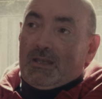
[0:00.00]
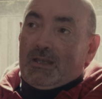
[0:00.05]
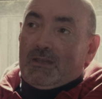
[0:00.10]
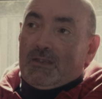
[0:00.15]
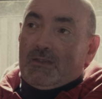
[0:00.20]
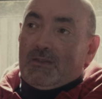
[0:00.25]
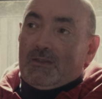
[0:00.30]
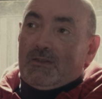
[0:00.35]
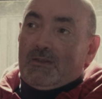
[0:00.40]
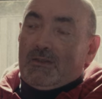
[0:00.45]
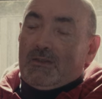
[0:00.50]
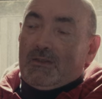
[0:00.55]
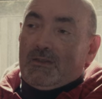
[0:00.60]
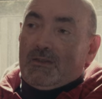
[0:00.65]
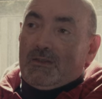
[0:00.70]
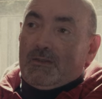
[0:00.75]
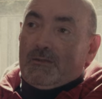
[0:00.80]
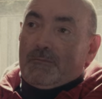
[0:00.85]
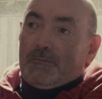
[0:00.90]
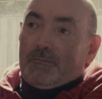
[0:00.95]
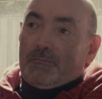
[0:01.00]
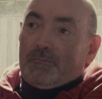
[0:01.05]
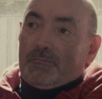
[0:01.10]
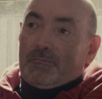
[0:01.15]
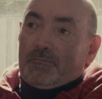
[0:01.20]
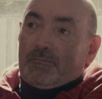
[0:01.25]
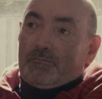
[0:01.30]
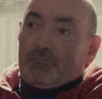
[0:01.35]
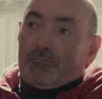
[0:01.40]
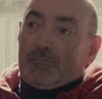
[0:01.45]
and
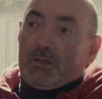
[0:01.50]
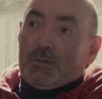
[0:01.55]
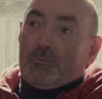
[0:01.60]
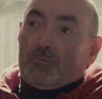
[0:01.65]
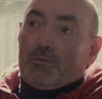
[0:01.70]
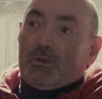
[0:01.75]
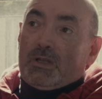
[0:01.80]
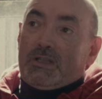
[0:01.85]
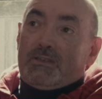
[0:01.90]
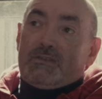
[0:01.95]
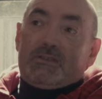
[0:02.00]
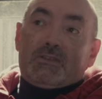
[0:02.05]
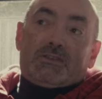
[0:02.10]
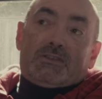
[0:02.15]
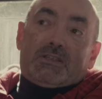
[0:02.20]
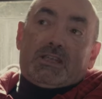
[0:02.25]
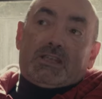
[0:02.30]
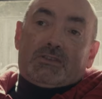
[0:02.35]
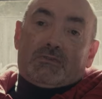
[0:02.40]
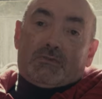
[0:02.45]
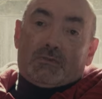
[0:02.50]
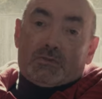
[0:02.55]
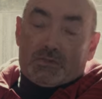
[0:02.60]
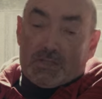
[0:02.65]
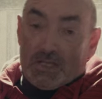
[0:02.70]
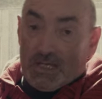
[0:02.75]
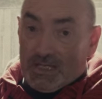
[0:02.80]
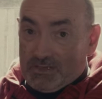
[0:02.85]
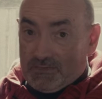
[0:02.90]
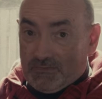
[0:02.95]
been pretty successful
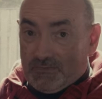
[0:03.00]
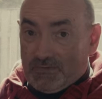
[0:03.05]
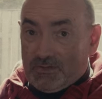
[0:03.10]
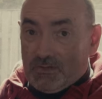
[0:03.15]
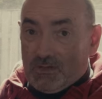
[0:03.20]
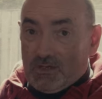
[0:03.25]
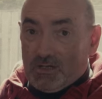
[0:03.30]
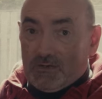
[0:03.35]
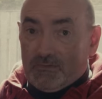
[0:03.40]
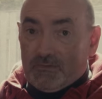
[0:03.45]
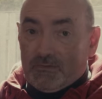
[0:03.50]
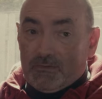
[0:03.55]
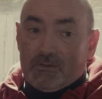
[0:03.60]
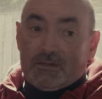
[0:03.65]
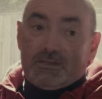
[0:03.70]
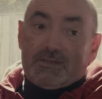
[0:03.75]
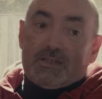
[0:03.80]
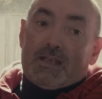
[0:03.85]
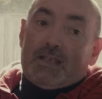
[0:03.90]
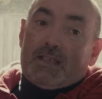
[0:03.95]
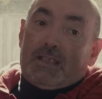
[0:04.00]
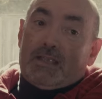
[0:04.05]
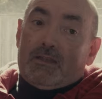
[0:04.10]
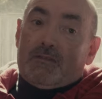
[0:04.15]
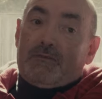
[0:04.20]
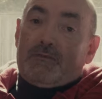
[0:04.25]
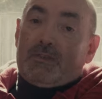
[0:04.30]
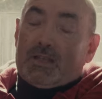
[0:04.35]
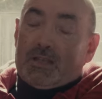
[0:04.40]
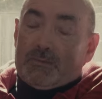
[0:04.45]
as a photographer as I
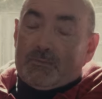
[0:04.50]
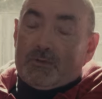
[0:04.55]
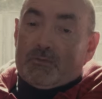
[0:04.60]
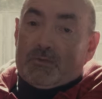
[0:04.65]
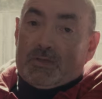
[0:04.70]
have, then I'm